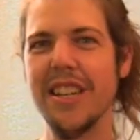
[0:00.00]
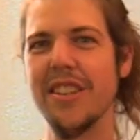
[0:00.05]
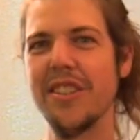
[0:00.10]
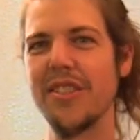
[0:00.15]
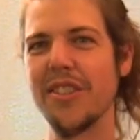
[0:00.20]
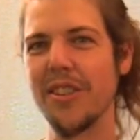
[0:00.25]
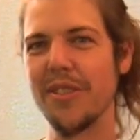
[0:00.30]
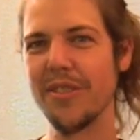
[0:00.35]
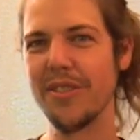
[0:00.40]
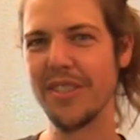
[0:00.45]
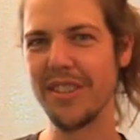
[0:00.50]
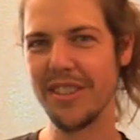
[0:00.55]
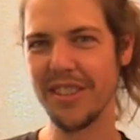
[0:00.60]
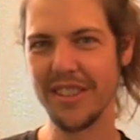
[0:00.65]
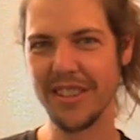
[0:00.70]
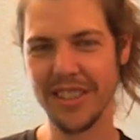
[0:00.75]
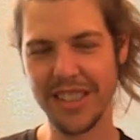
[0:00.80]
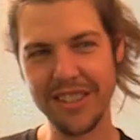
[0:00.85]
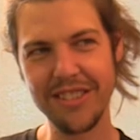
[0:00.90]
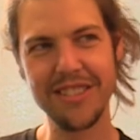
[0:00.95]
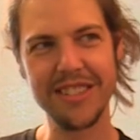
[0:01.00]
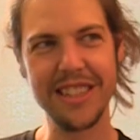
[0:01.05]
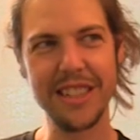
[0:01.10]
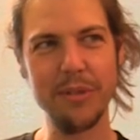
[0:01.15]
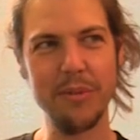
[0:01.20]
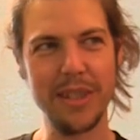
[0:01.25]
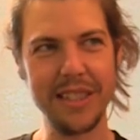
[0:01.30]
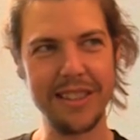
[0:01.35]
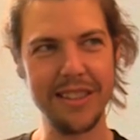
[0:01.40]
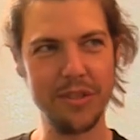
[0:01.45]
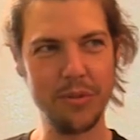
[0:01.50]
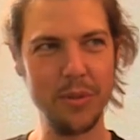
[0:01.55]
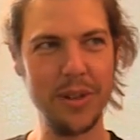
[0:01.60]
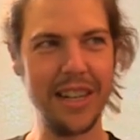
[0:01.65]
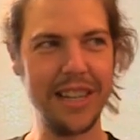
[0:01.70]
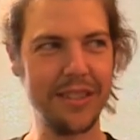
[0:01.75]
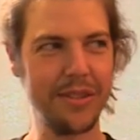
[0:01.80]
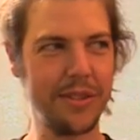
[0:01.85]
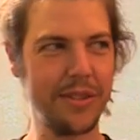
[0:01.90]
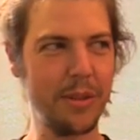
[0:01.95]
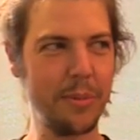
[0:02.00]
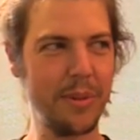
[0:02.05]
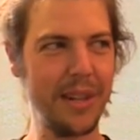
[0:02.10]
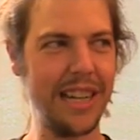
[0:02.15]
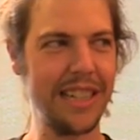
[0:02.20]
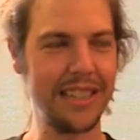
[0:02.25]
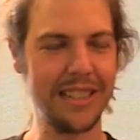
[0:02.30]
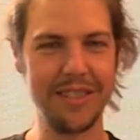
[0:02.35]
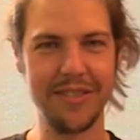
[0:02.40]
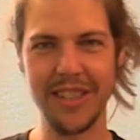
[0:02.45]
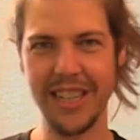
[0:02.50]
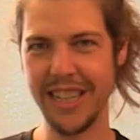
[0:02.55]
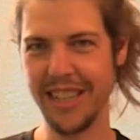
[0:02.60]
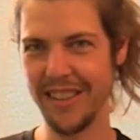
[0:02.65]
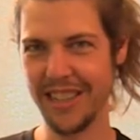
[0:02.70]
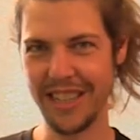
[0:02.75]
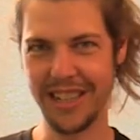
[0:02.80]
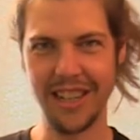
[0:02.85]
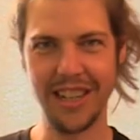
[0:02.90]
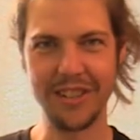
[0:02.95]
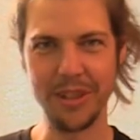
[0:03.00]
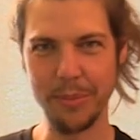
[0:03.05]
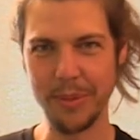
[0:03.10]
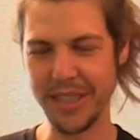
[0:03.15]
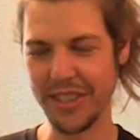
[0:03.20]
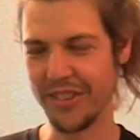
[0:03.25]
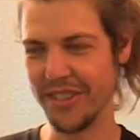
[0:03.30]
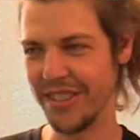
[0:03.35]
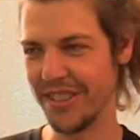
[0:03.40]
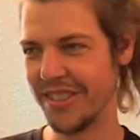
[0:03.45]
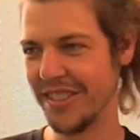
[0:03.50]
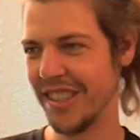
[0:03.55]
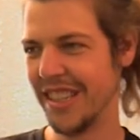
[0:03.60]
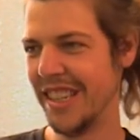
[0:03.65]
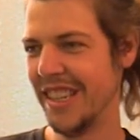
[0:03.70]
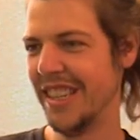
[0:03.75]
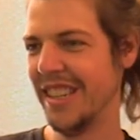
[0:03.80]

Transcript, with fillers: So literally what this was, was a product of taking like 100 pictures.